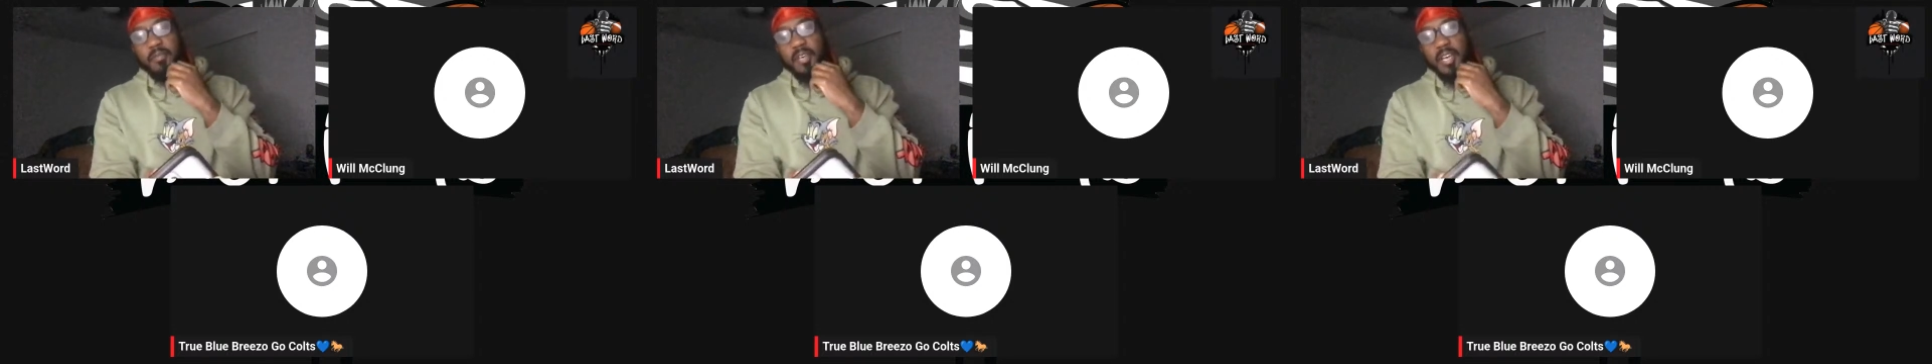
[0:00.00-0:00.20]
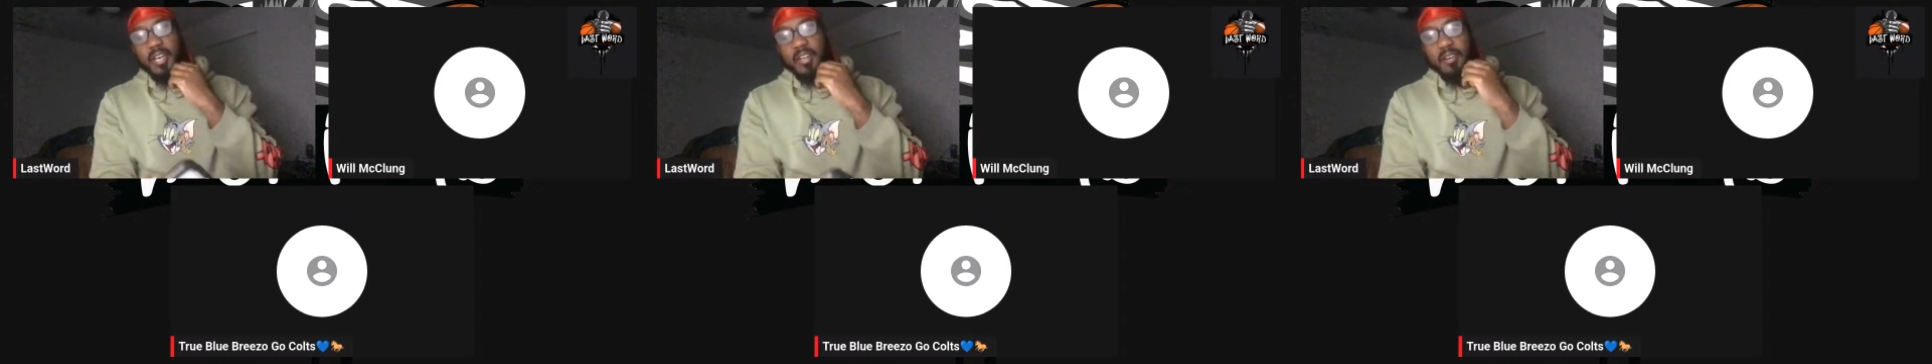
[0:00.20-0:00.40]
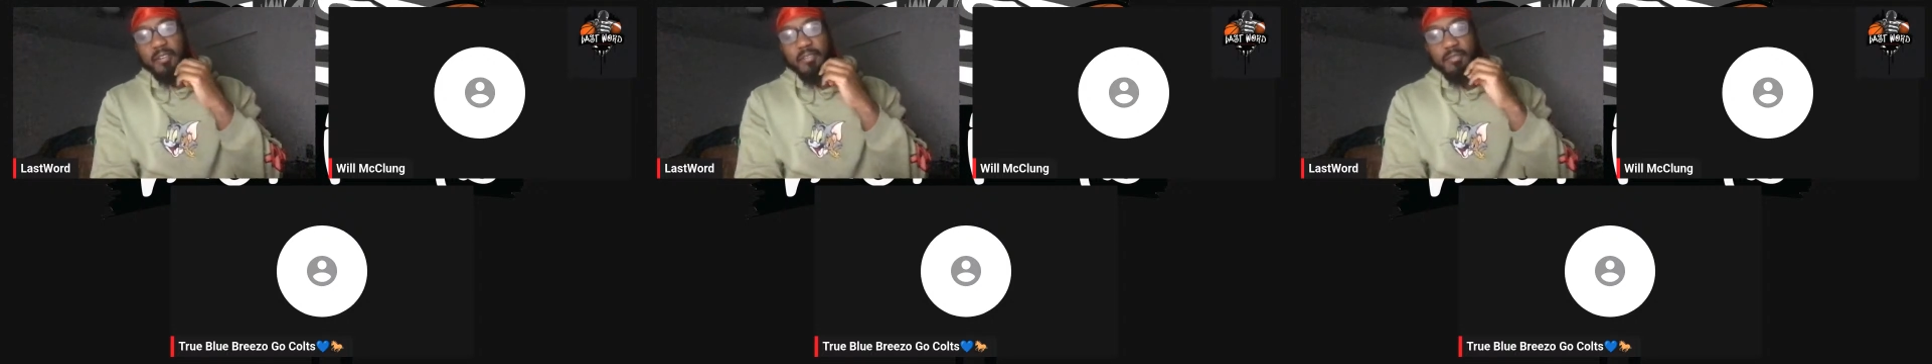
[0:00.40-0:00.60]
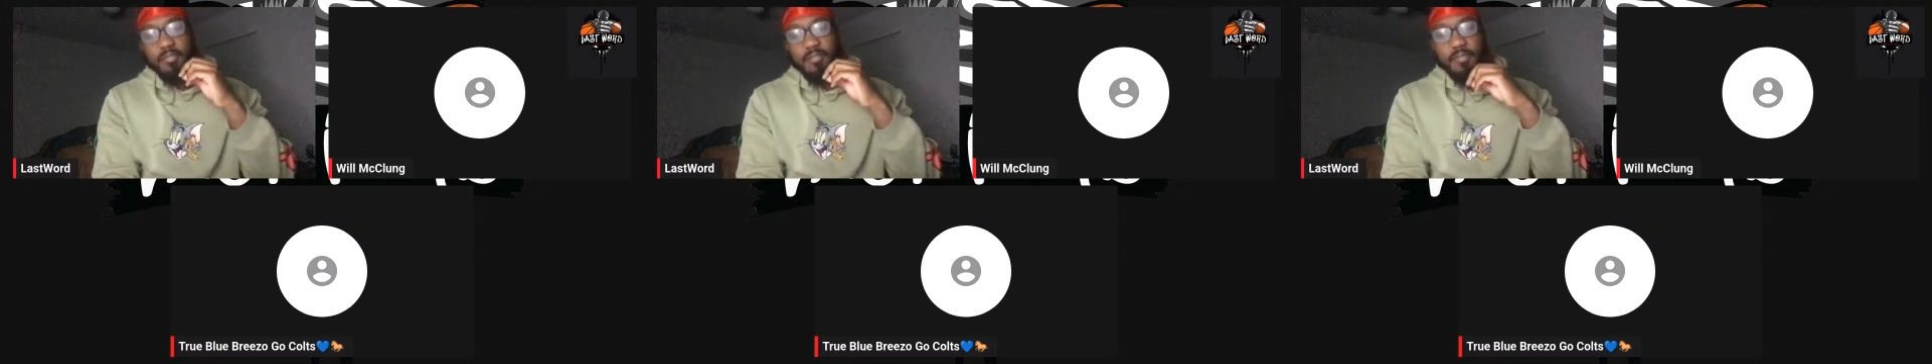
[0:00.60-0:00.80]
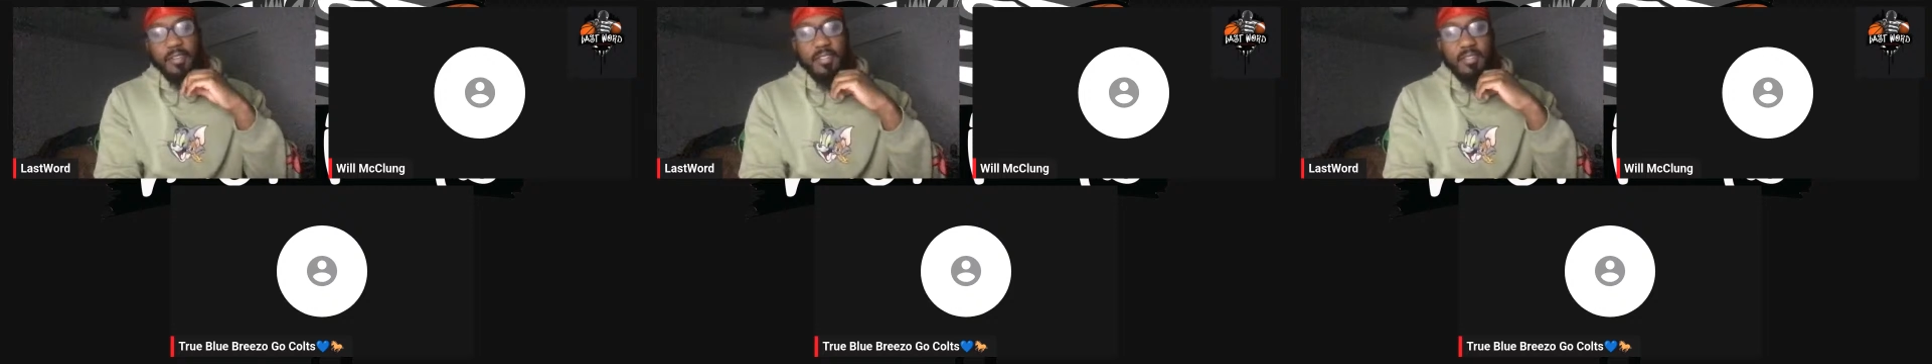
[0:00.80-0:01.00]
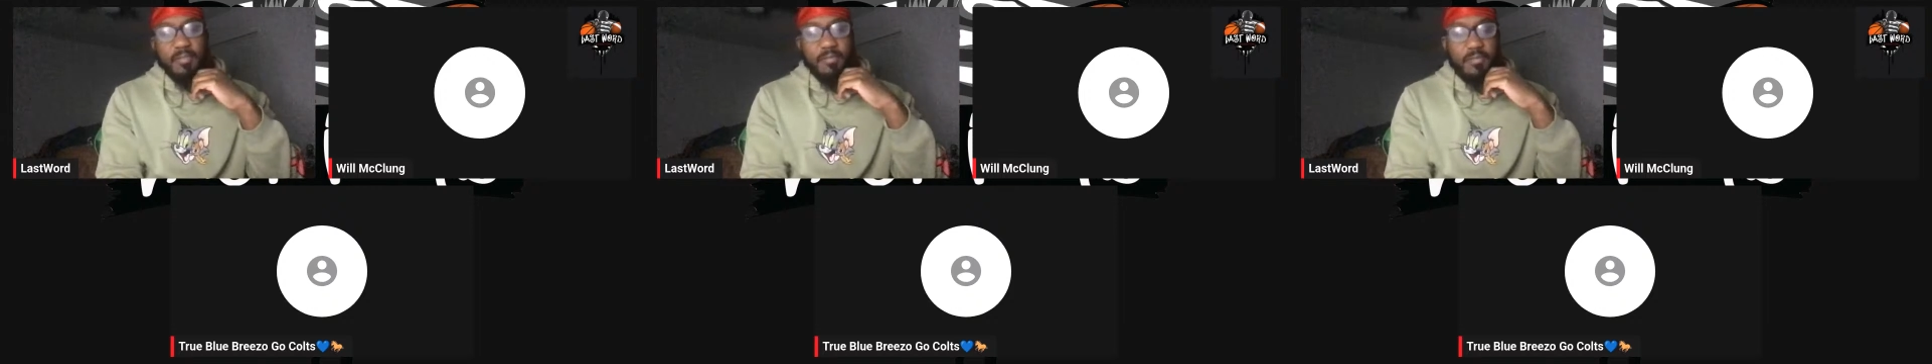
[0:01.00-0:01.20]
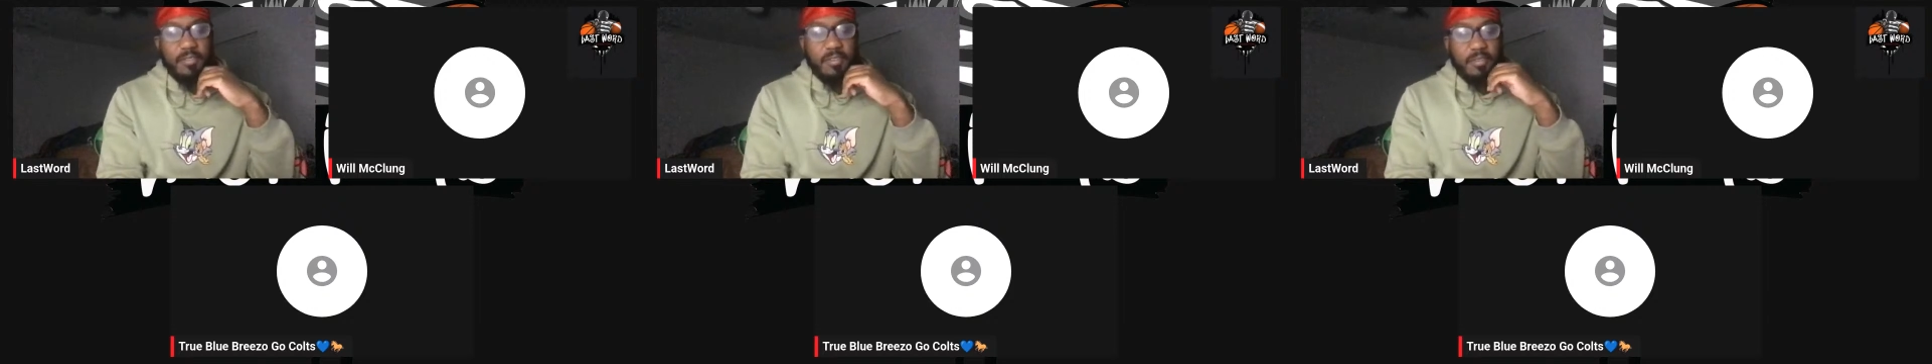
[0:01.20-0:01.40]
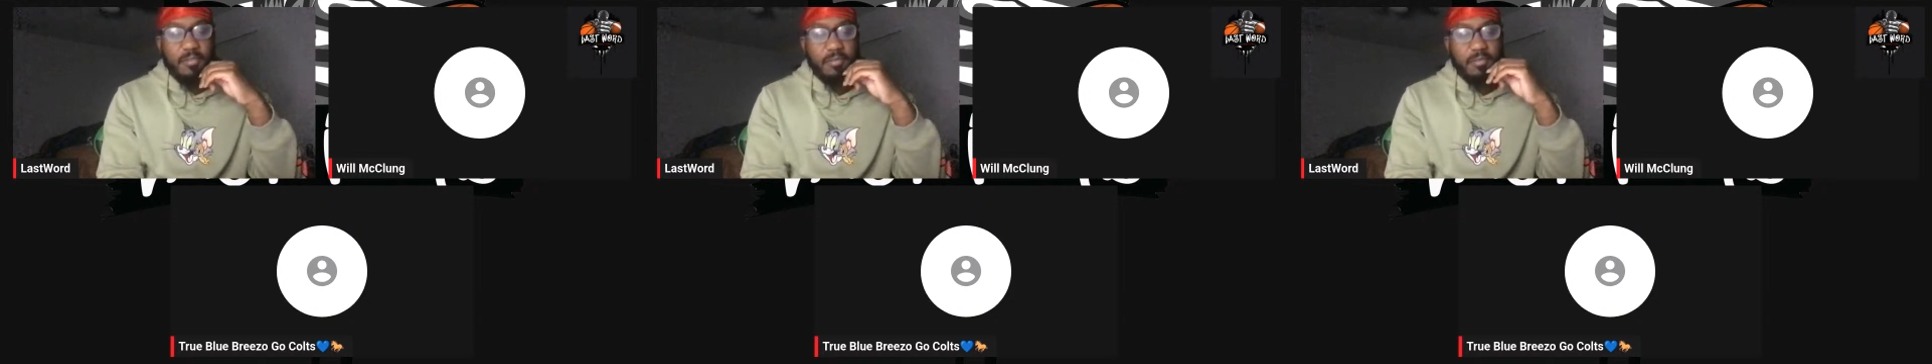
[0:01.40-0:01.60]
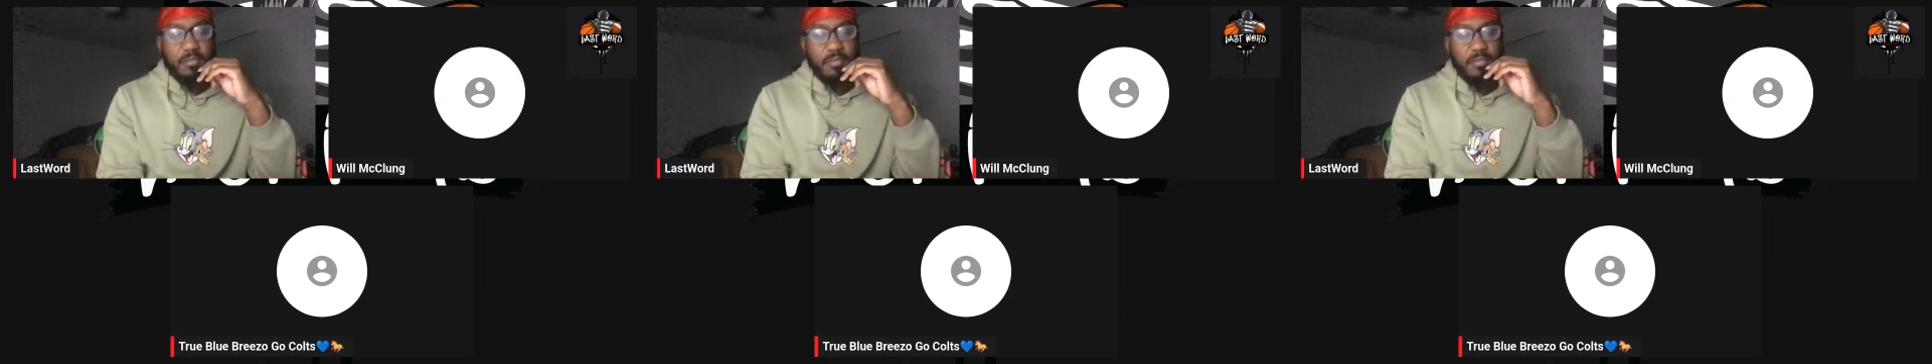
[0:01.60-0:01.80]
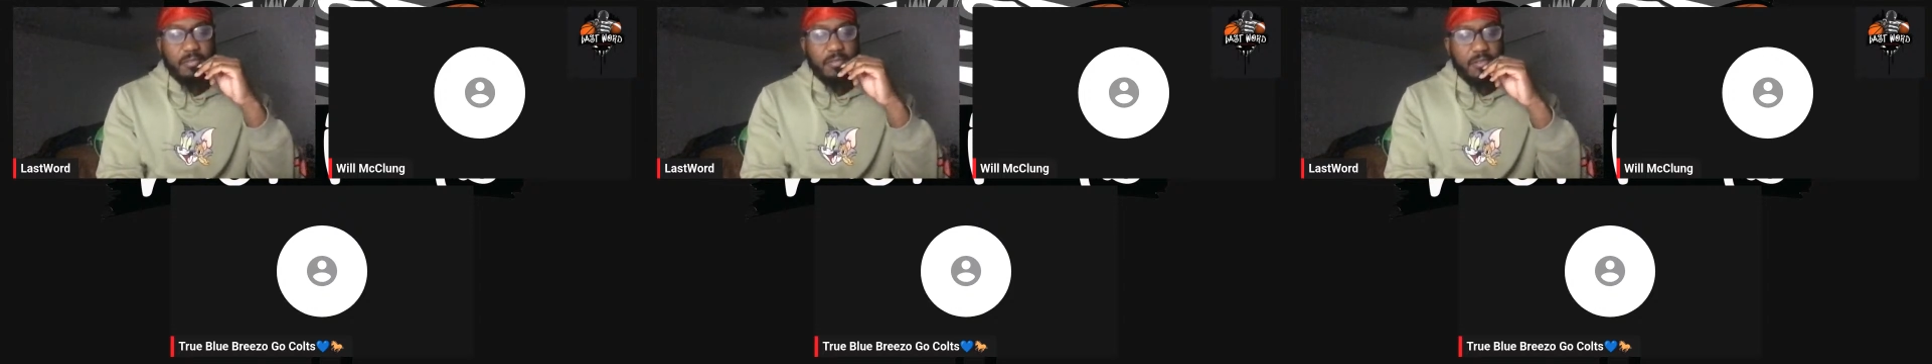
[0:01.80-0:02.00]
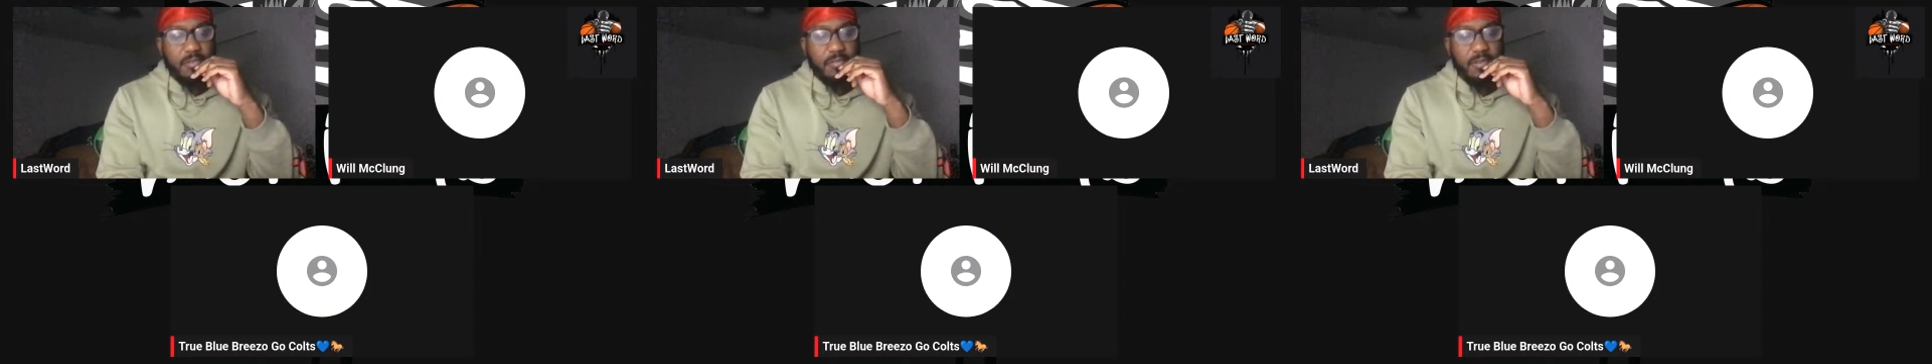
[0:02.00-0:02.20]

We had over 50 views.